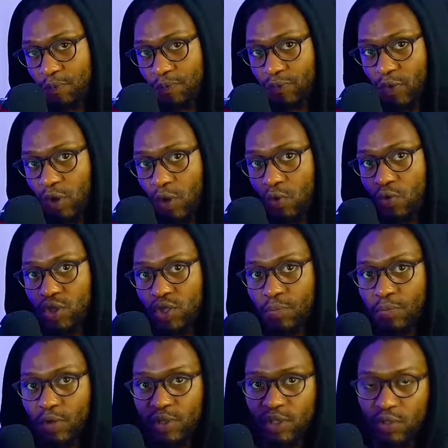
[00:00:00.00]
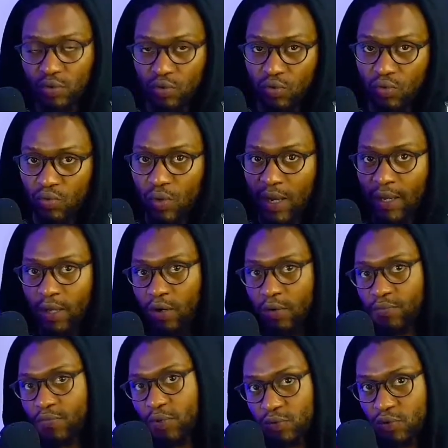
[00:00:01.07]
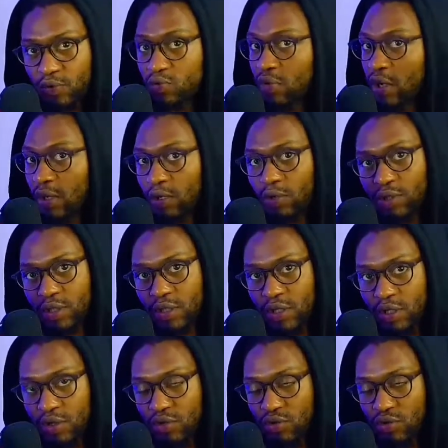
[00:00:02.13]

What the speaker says: who is supporting who had help from who, and all these things.